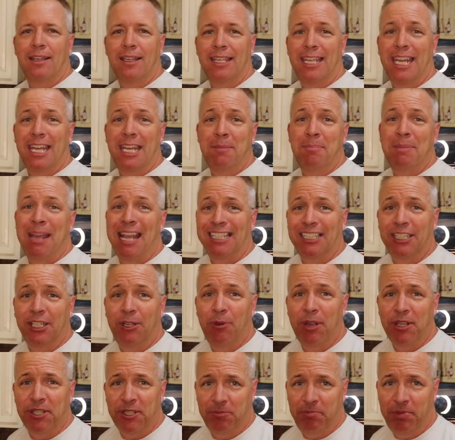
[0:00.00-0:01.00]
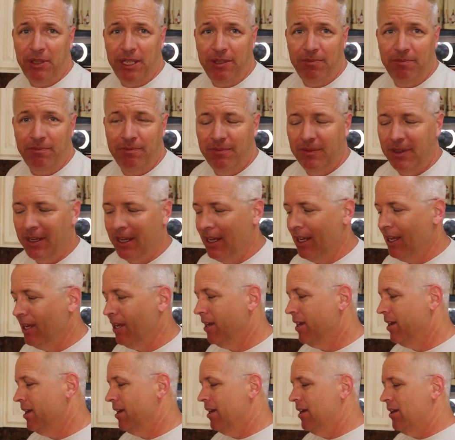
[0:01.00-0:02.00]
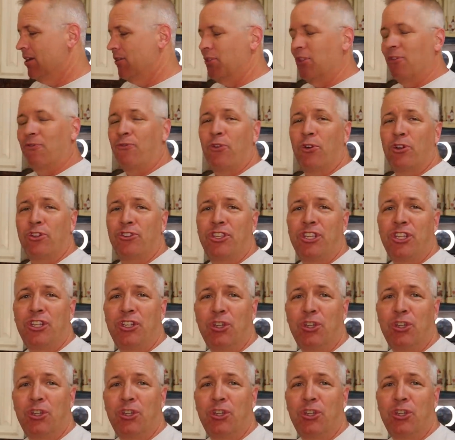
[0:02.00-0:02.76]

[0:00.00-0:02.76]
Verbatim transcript: Getting back to the recipe, the first thing